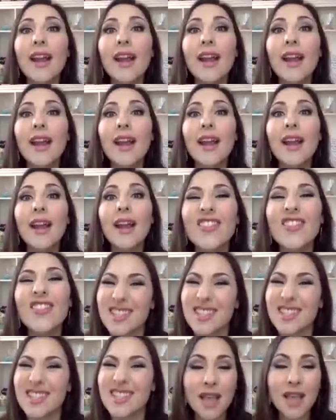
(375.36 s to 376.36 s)
have
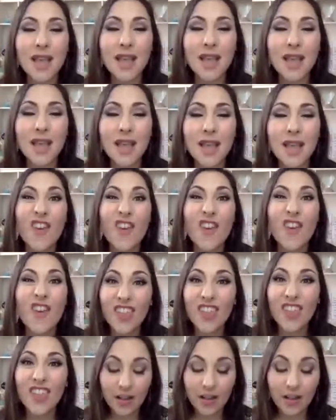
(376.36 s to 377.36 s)
some type of fun
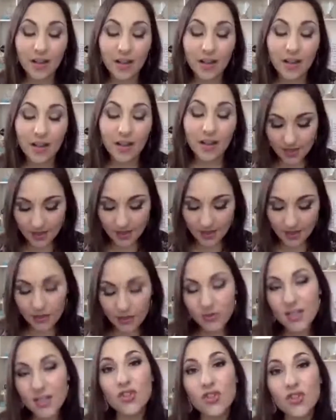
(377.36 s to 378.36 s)
thing on the outside of
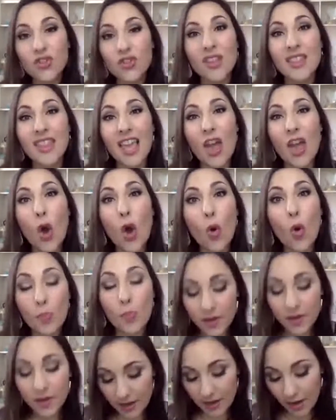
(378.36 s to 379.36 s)
that newsletter so that they
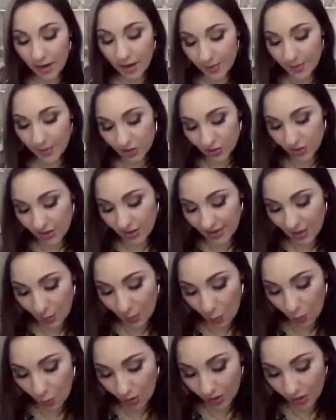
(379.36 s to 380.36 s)
open it up and so that
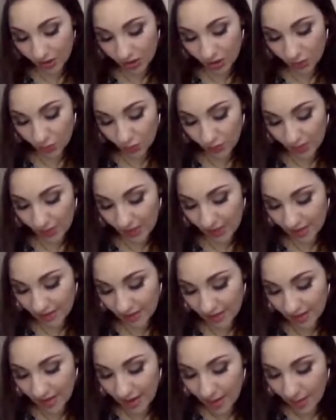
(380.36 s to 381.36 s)
they want to read it.
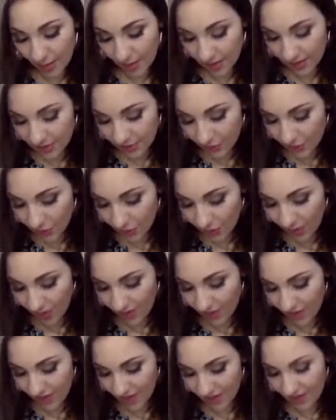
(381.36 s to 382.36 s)
Because if you don't
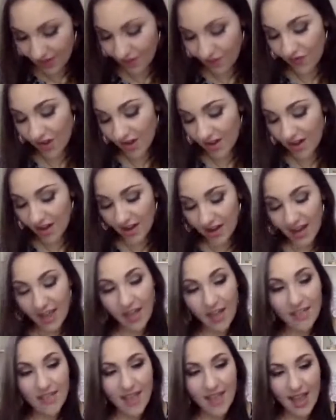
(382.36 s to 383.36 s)
have anything fun on it
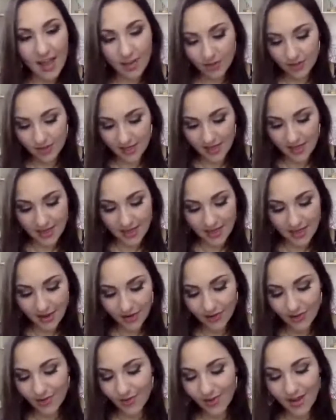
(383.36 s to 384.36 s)
on the outside
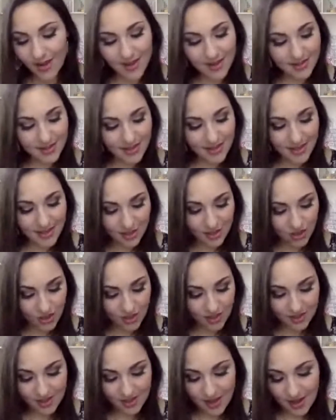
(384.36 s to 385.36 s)
there, you guys, it's
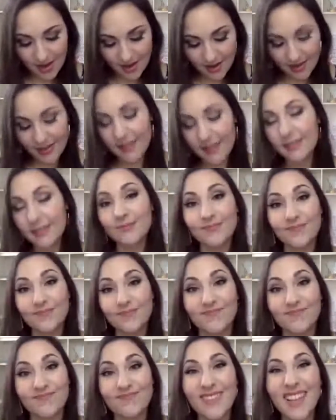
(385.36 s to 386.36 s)
just not gonna
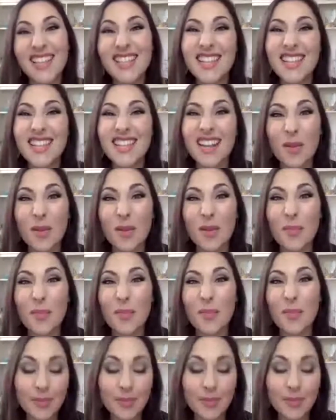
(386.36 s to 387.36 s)

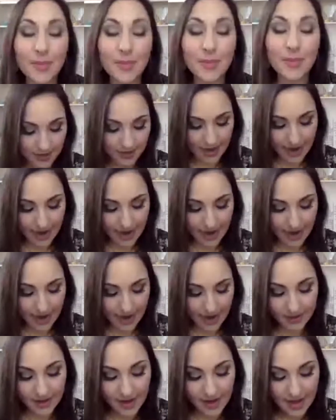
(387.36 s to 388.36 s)
pop. It's not gonna
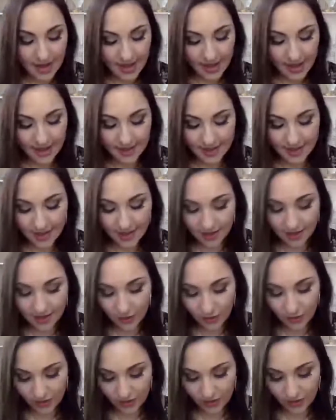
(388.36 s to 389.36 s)
happen. It's not gonna
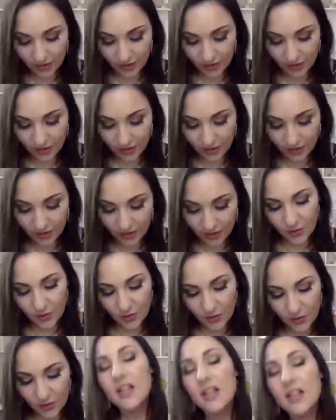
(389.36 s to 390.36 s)
look as pretty.
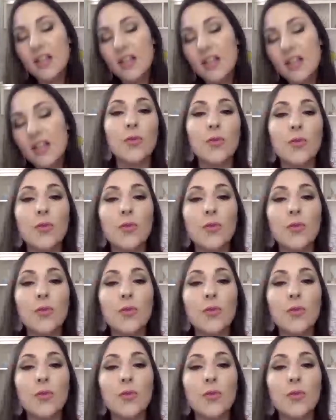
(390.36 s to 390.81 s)
Okay. So,